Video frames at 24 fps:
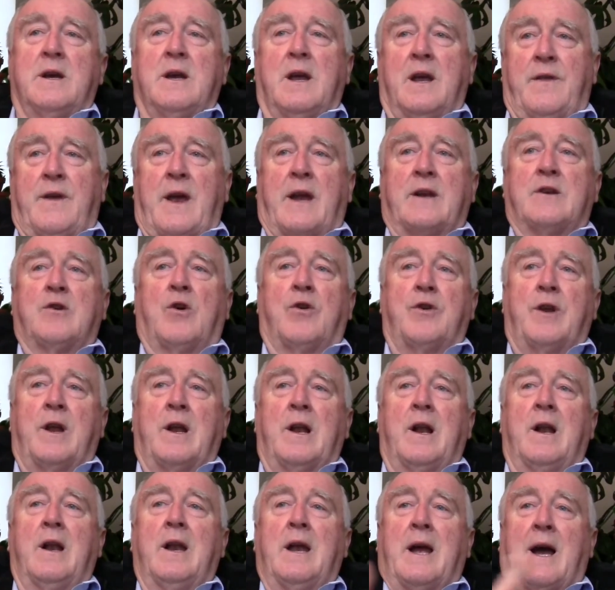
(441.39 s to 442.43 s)
He then got
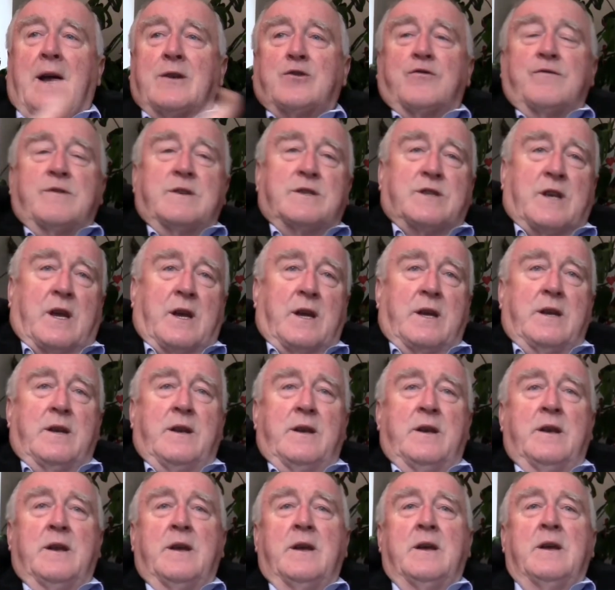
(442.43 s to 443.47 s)
ill, he had to
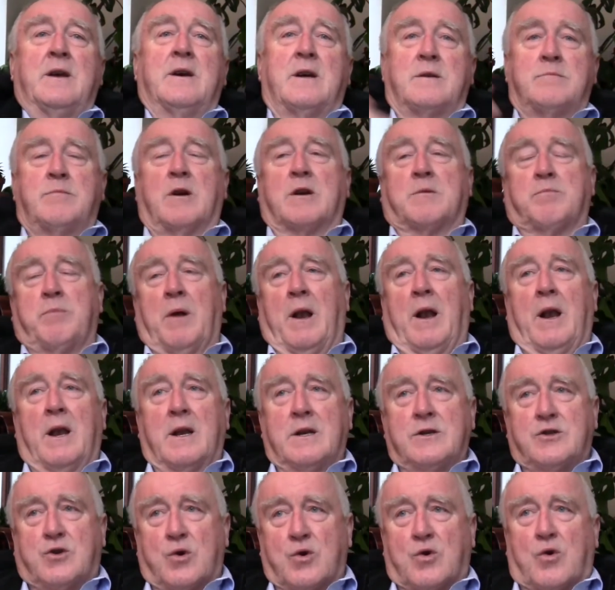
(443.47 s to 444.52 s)
resign, and
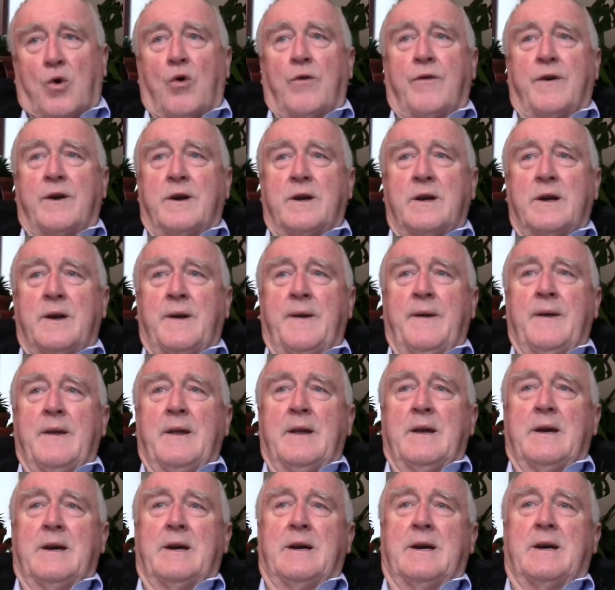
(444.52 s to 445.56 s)
Macmillan took over,
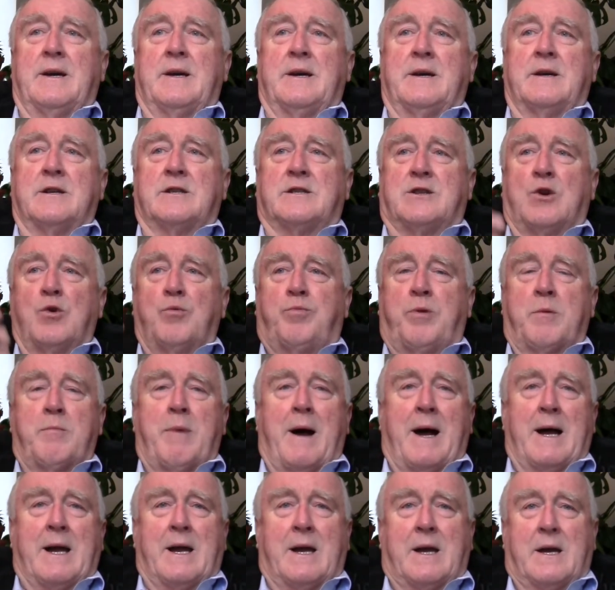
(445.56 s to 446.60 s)
uh,
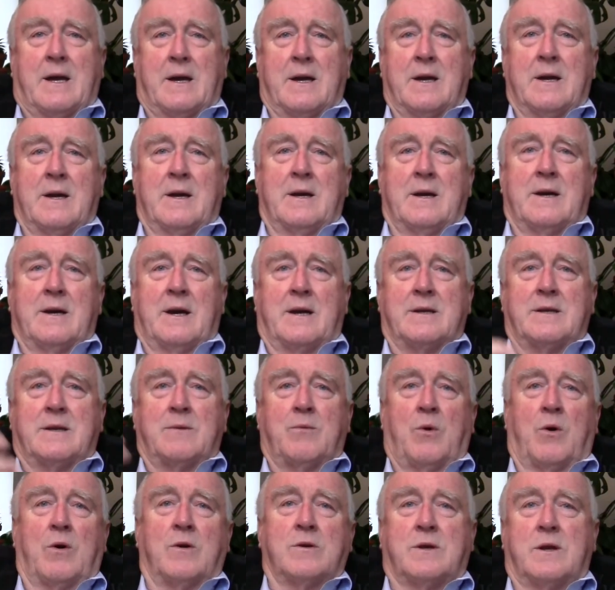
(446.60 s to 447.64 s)
Supermac, as he
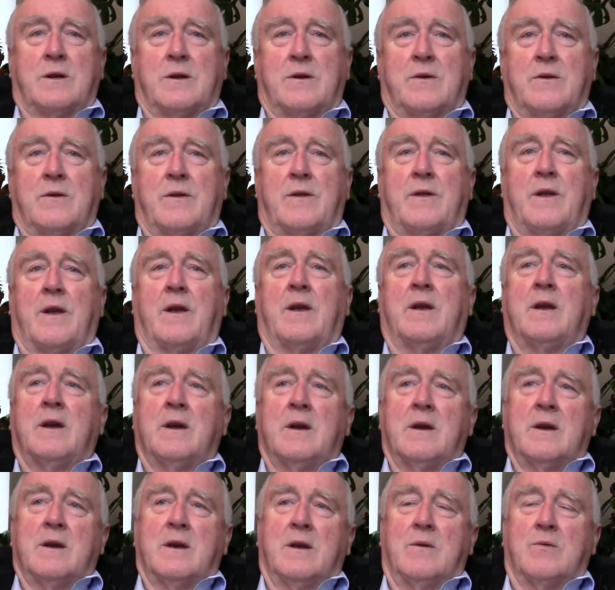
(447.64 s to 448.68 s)
was, you know, the,
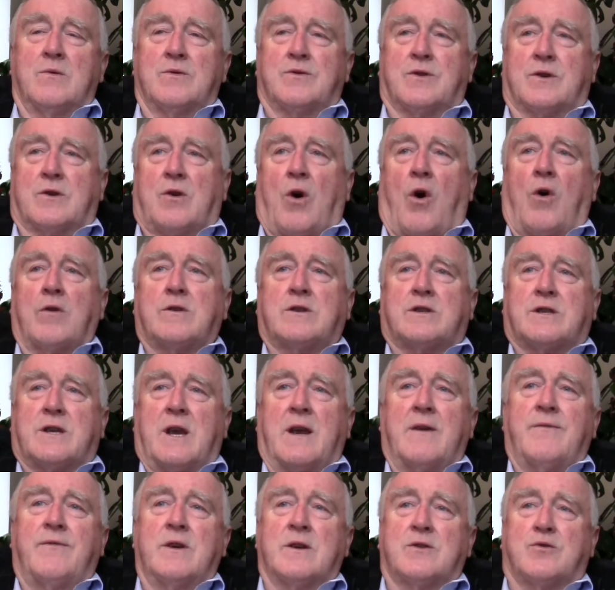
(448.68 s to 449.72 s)
he was God's
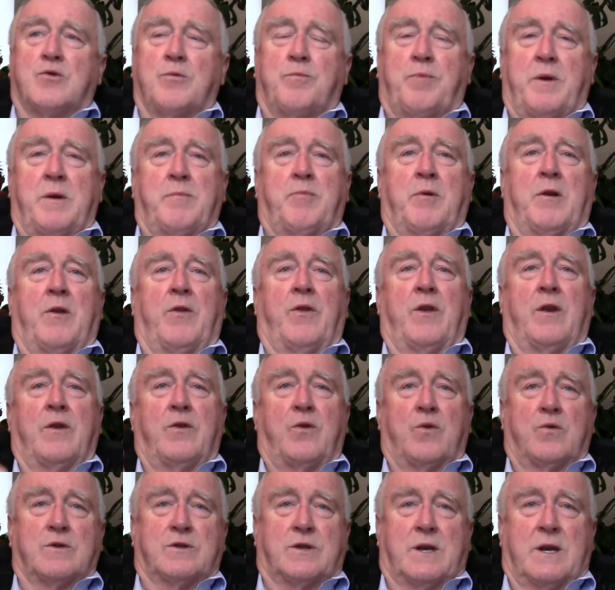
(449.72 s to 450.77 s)
saviour to people in
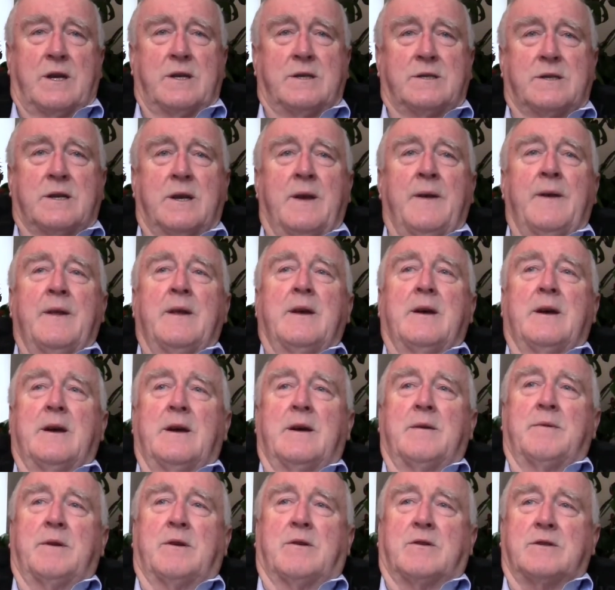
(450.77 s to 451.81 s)
those days,
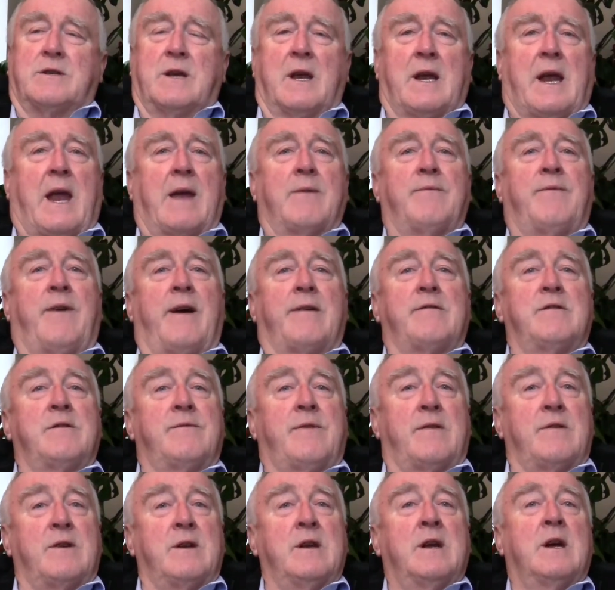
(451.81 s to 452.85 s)
uh, because he became very,
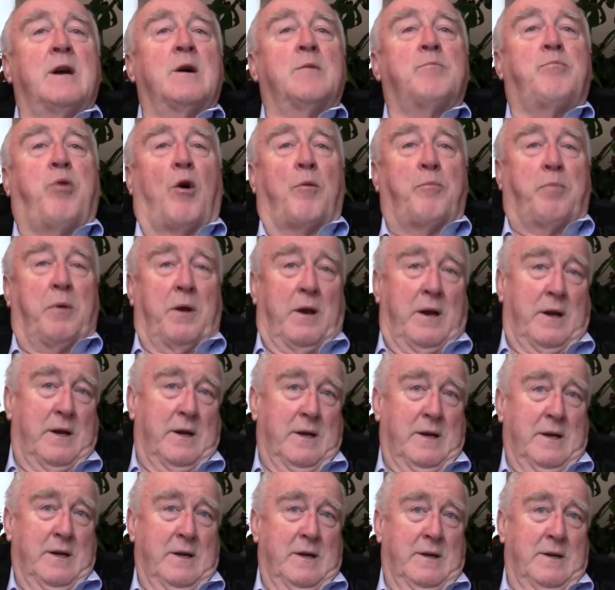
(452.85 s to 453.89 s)
very popular,
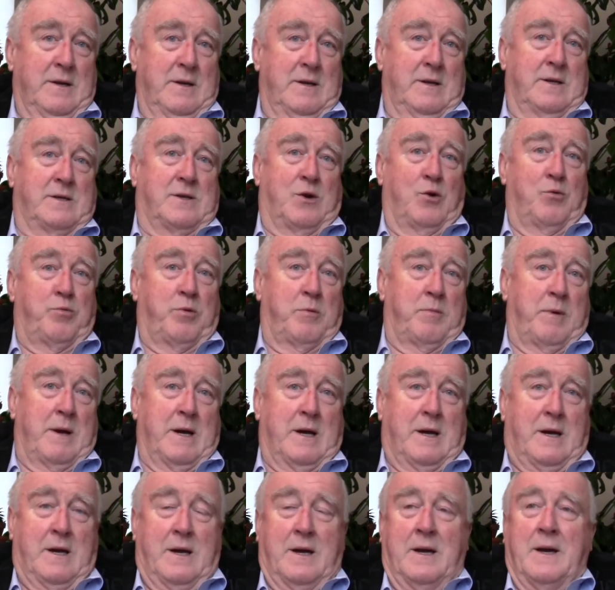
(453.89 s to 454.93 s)
uh,
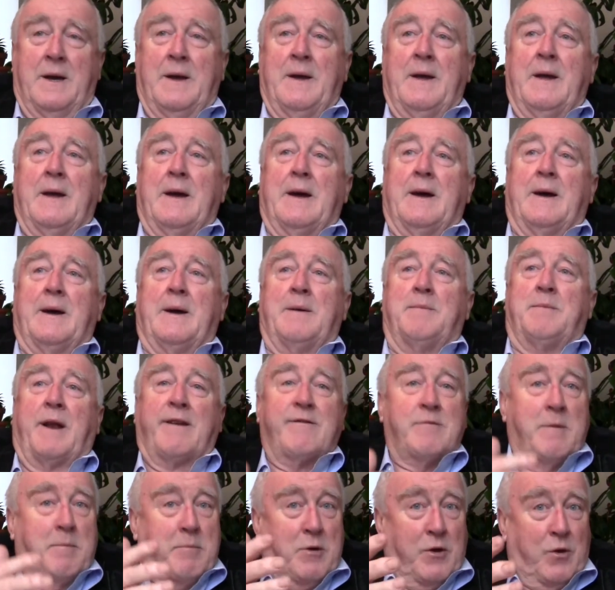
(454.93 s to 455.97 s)
Supermac. Uh, but I
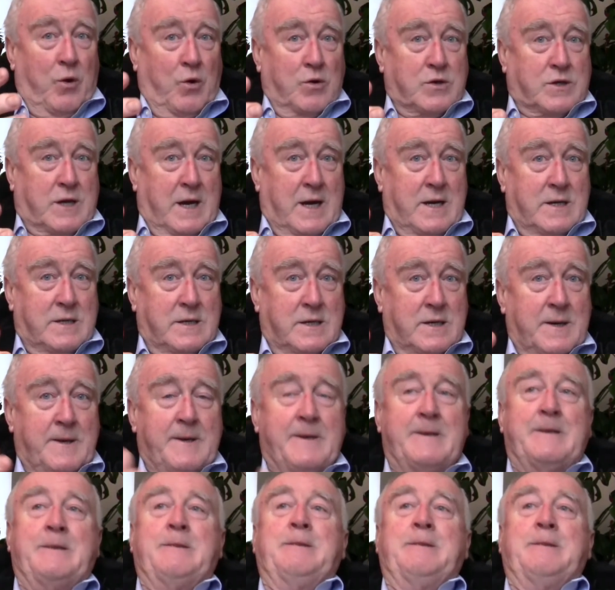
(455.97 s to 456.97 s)
remember those days,